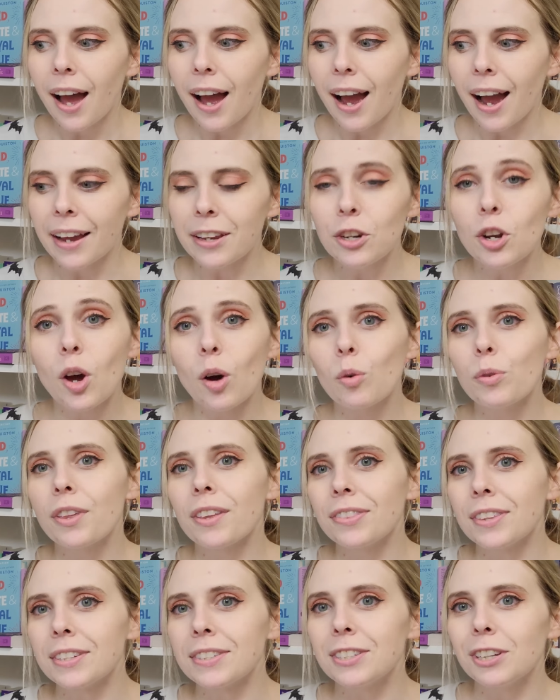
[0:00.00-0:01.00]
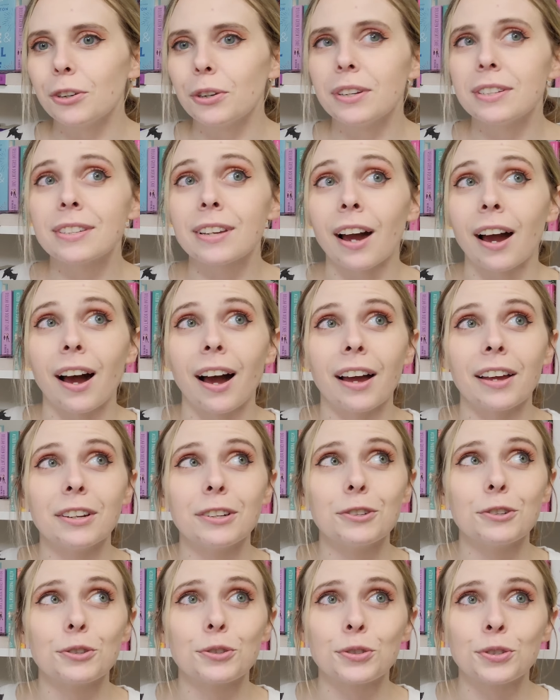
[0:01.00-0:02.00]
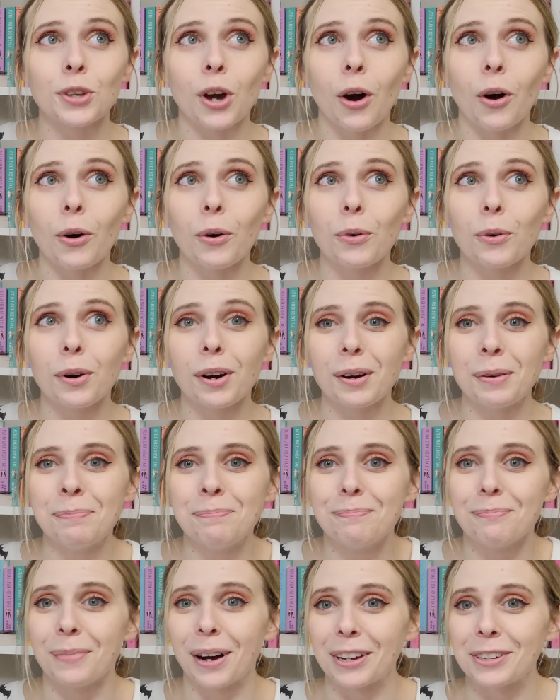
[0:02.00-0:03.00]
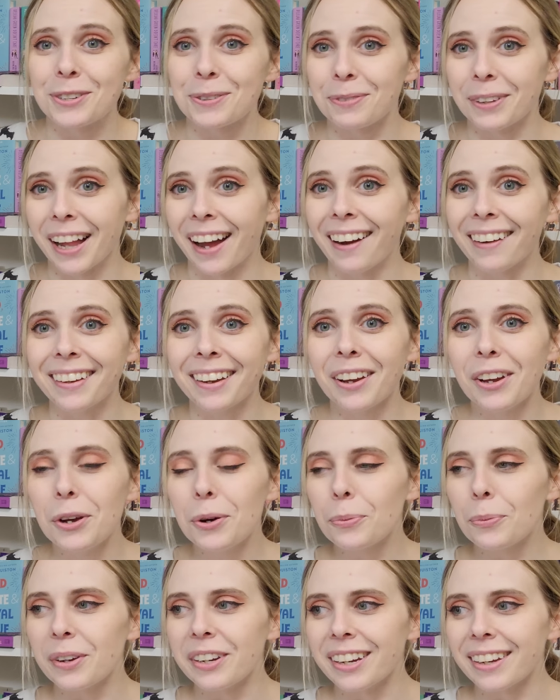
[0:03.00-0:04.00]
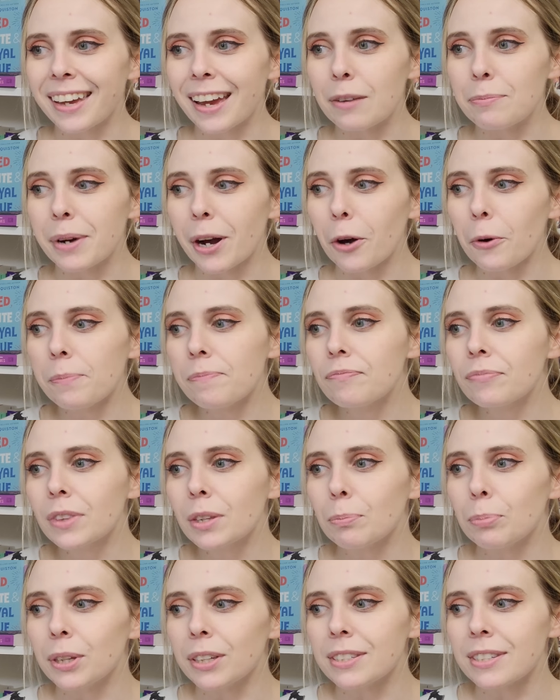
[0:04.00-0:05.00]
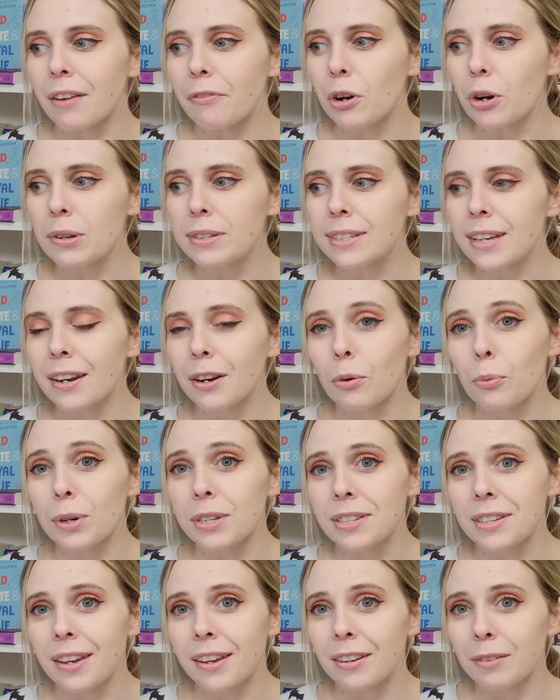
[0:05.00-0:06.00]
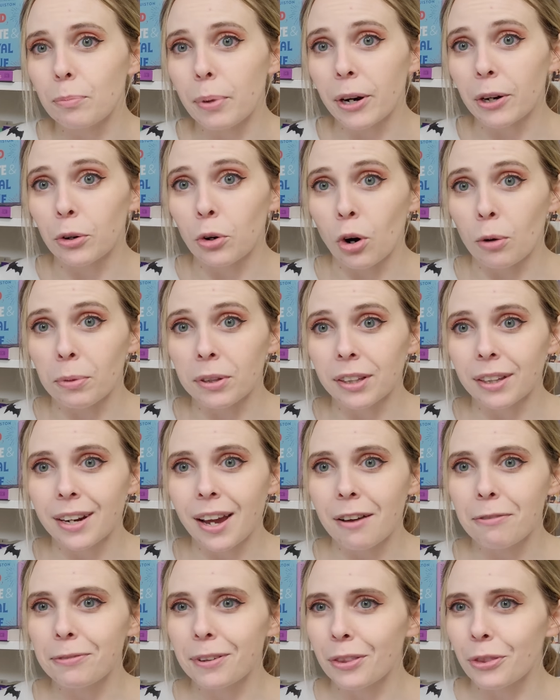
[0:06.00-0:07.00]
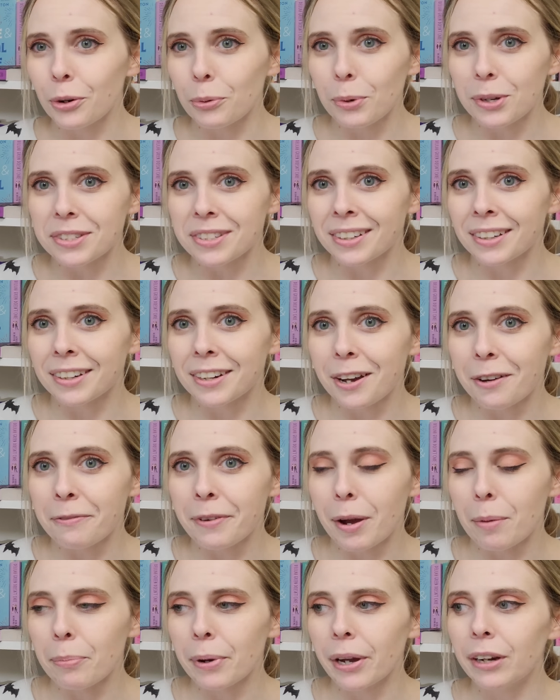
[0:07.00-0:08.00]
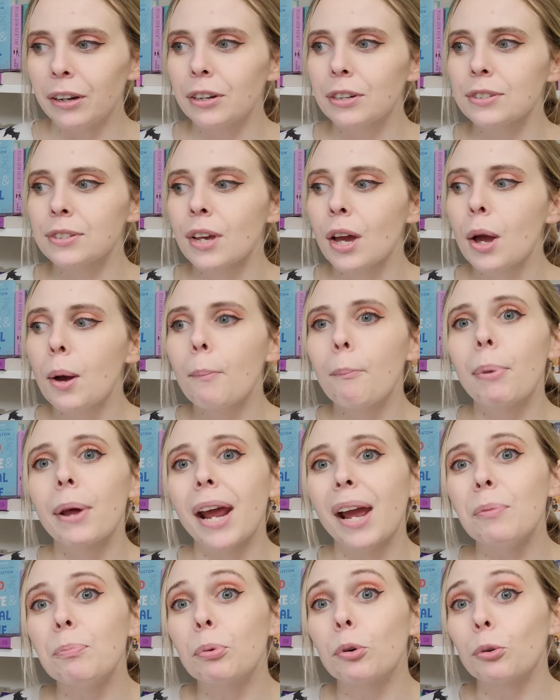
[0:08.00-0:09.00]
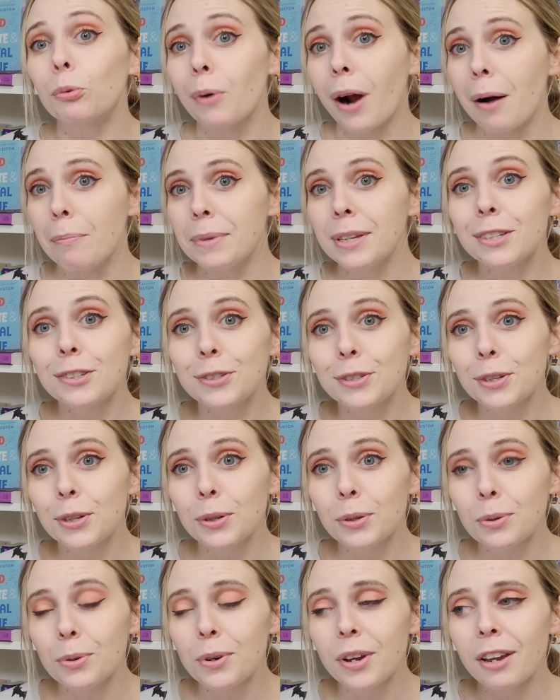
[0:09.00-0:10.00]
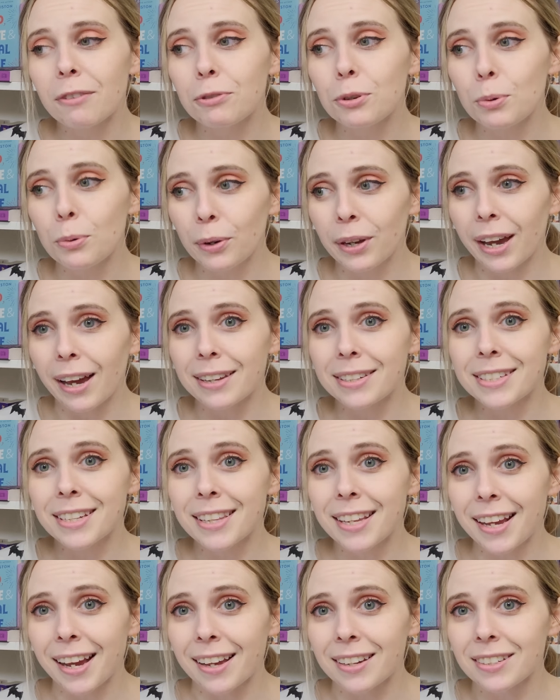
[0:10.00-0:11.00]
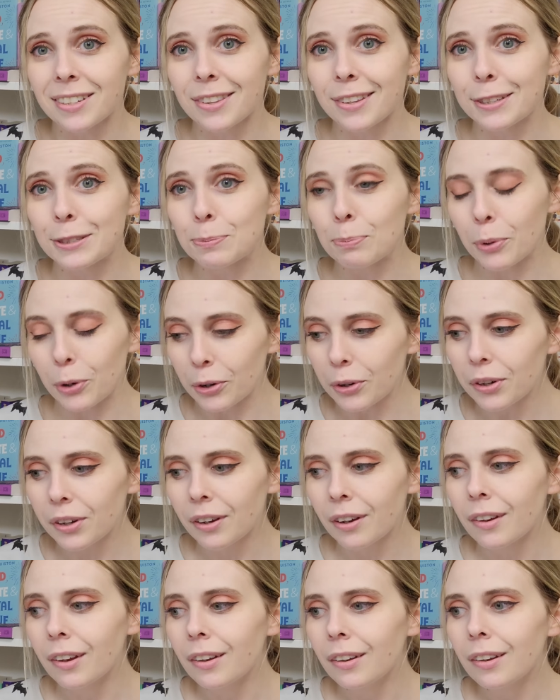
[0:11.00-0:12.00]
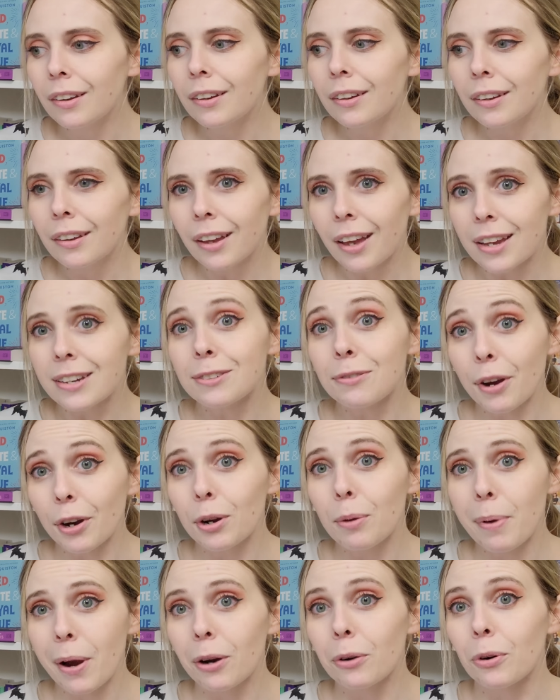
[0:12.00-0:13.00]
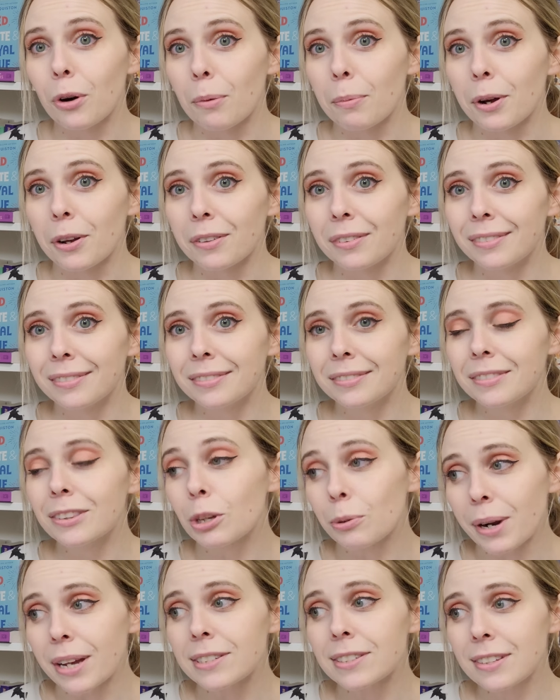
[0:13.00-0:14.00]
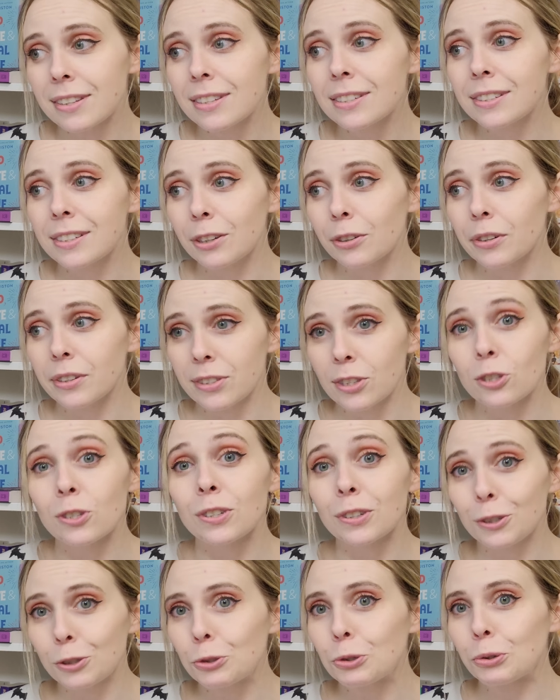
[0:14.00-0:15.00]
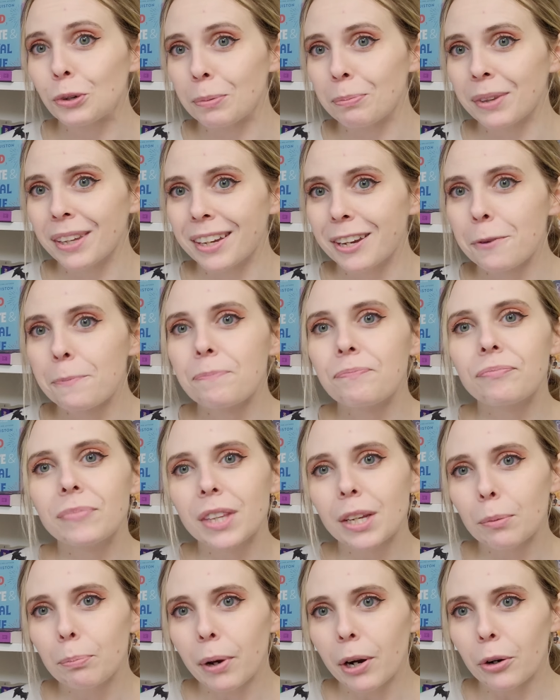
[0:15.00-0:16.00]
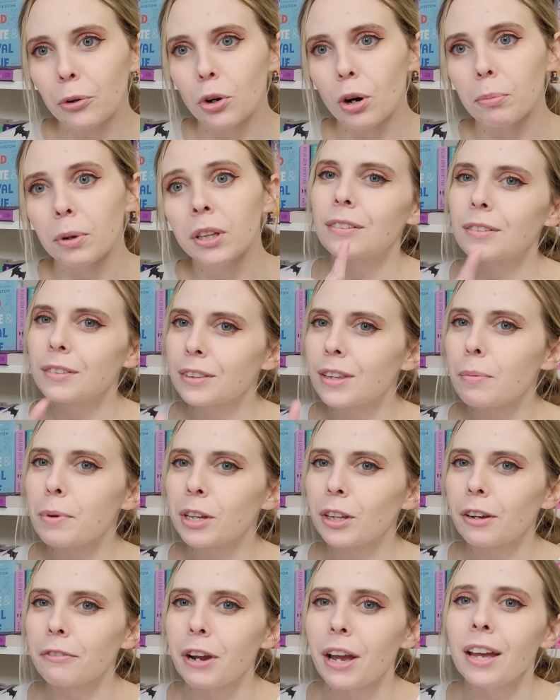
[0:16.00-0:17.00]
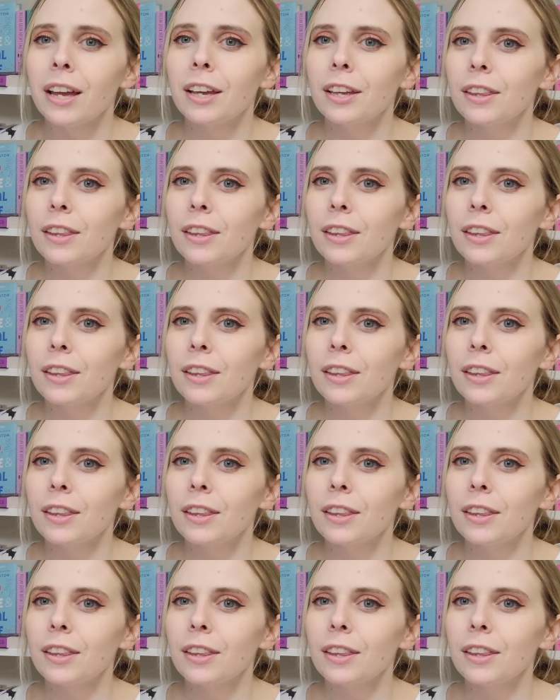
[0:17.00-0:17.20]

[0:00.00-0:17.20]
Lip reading: I know that this series got so much flack when it came out because everyone said it wasn't paranormal enough and there wasn't enough vampires. But I promise you, if you get to the end of this book, it is very paranormal. The rest of the series is extremely paranormal. Let me clarify.